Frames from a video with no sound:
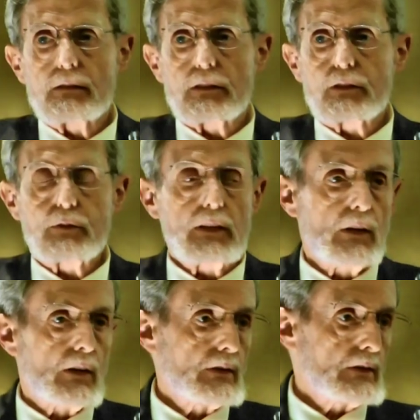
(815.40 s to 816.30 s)
There was
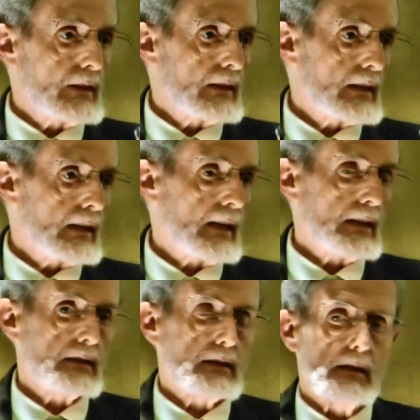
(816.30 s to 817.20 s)
300 in the
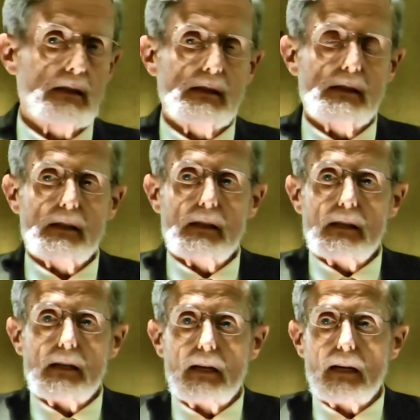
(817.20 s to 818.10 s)
class.
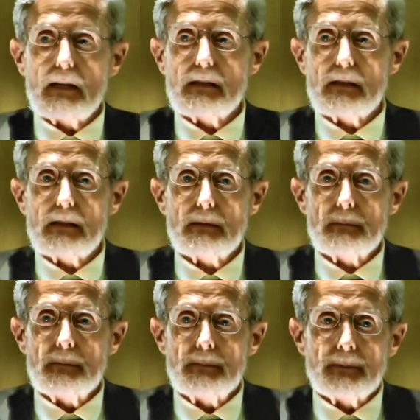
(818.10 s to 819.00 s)
And
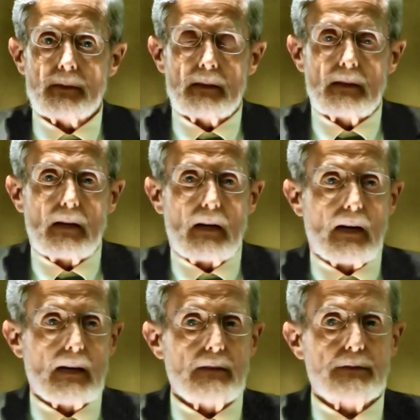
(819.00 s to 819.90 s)
um,
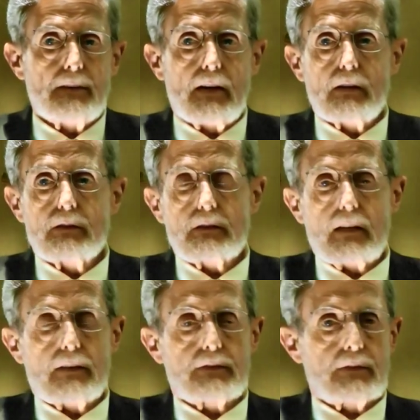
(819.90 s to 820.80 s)
I found
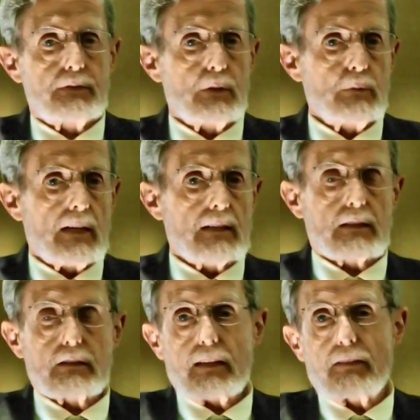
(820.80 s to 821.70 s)
after a few weeks,
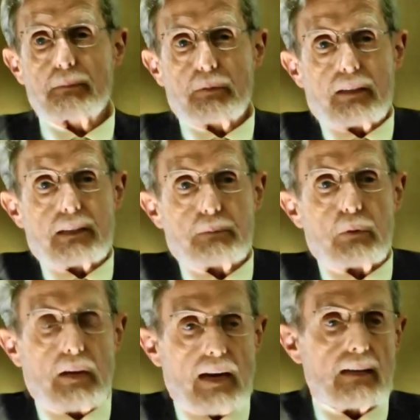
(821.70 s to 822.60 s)
because everybody
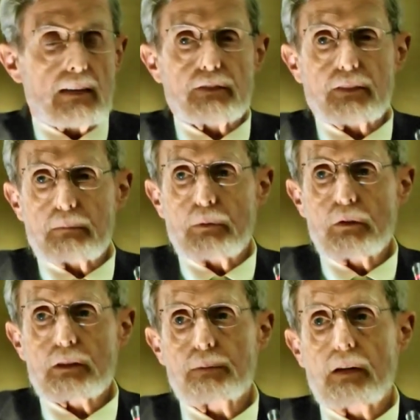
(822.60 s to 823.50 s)
spoke English for the
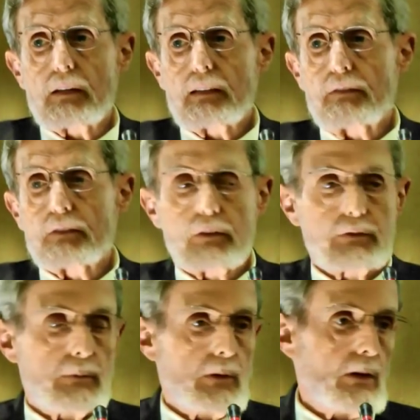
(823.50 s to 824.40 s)
most part, even though
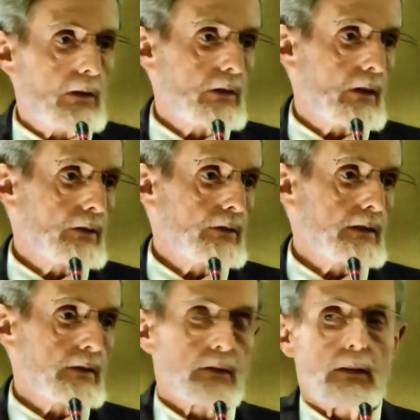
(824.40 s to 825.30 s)
from all
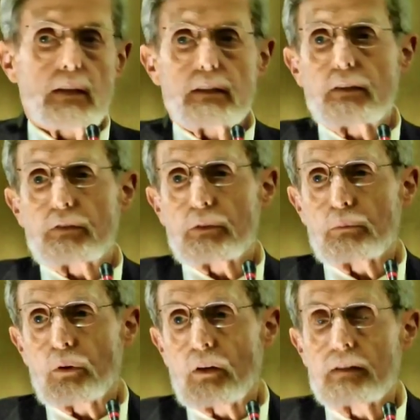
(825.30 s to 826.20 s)
countries of different the
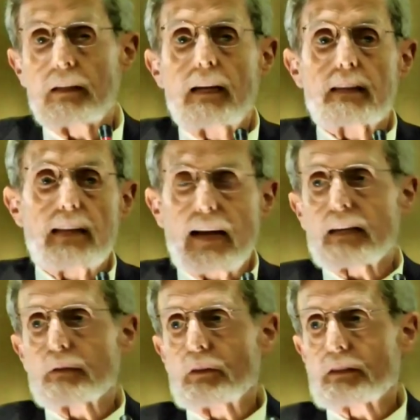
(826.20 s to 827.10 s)
world,
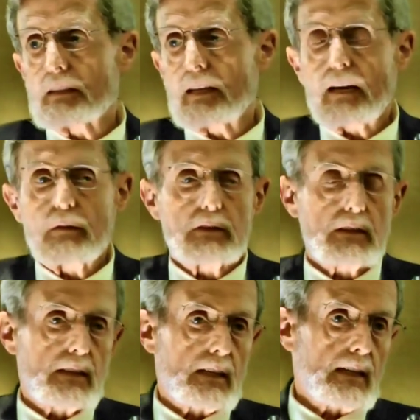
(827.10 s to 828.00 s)
Latin was the language
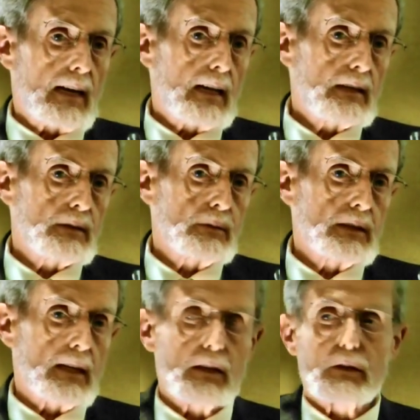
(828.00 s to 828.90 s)
that the class was in.